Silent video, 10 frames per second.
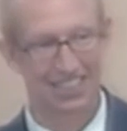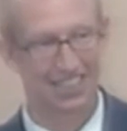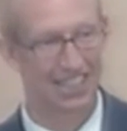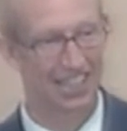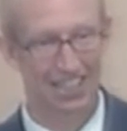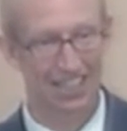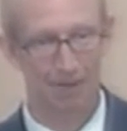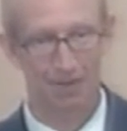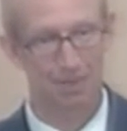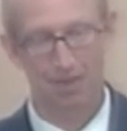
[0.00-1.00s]
It
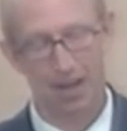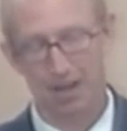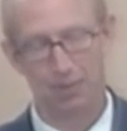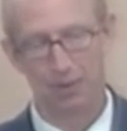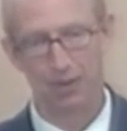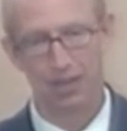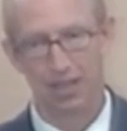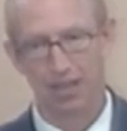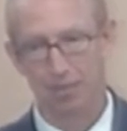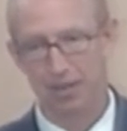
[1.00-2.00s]
kept him humble.
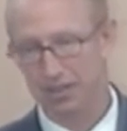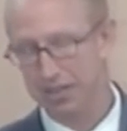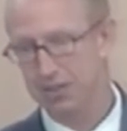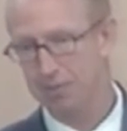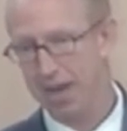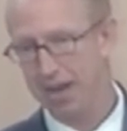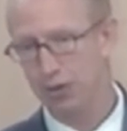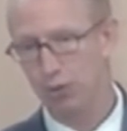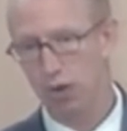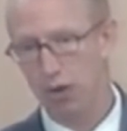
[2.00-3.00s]
Because here's a man
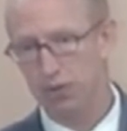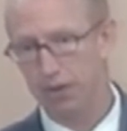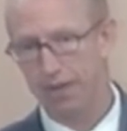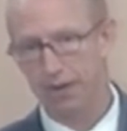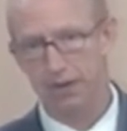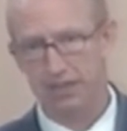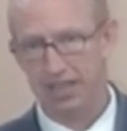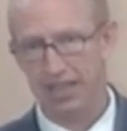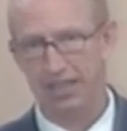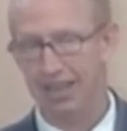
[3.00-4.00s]
who wrote
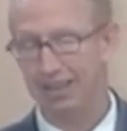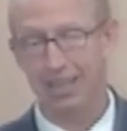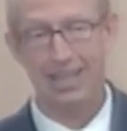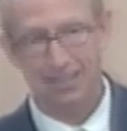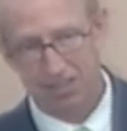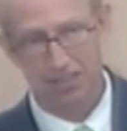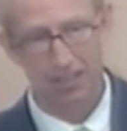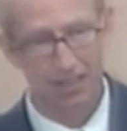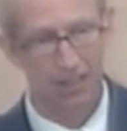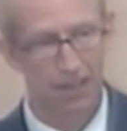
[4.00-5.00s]
13, at least
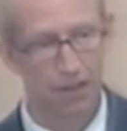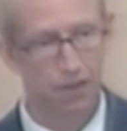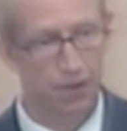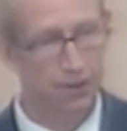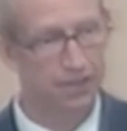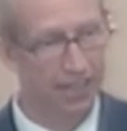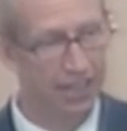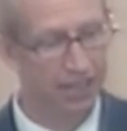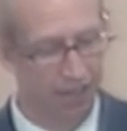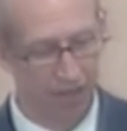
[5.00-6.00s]

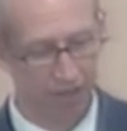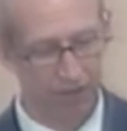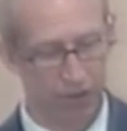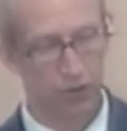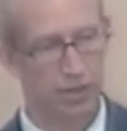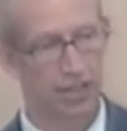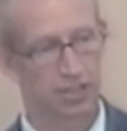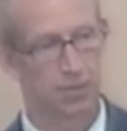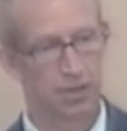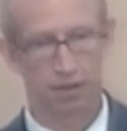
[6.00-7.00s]
13 of the New Testament, of the